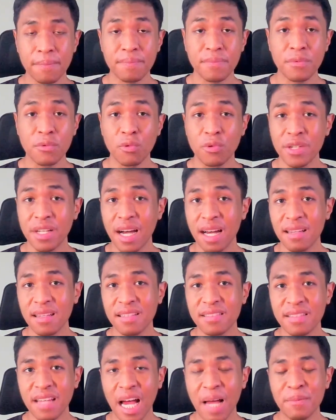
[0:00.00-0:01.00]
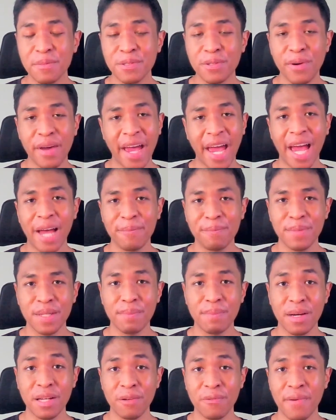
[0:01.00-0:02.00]
Regardless, I'm so happy
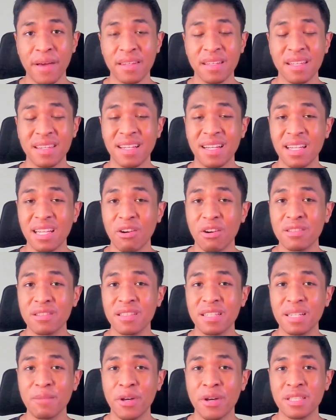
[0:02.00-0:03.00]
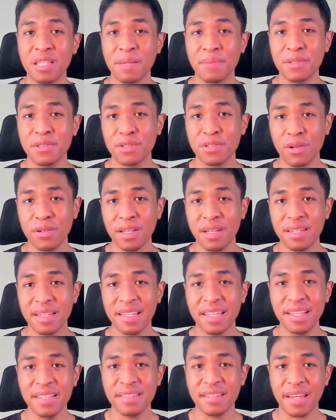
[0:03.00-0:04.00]
by the fact that Claude 3.7 Sonnet
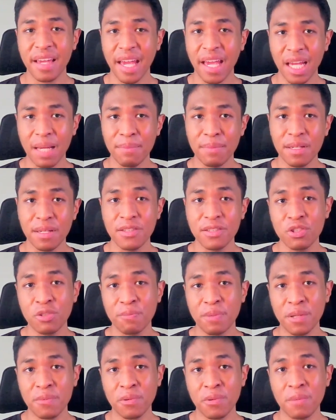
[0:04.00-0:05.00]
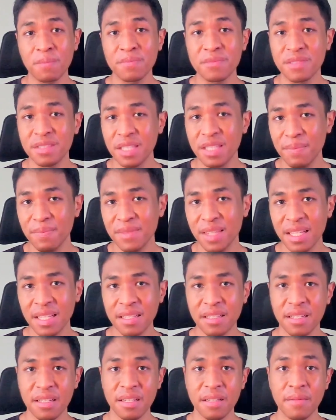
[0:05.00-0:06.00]
is able to perform deep
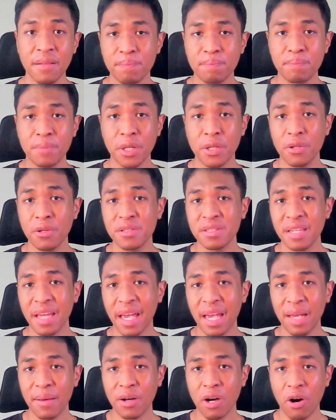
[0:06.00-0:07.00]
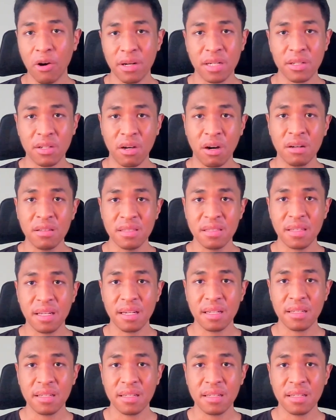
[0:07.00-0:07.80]
thinking, produce a coherent content,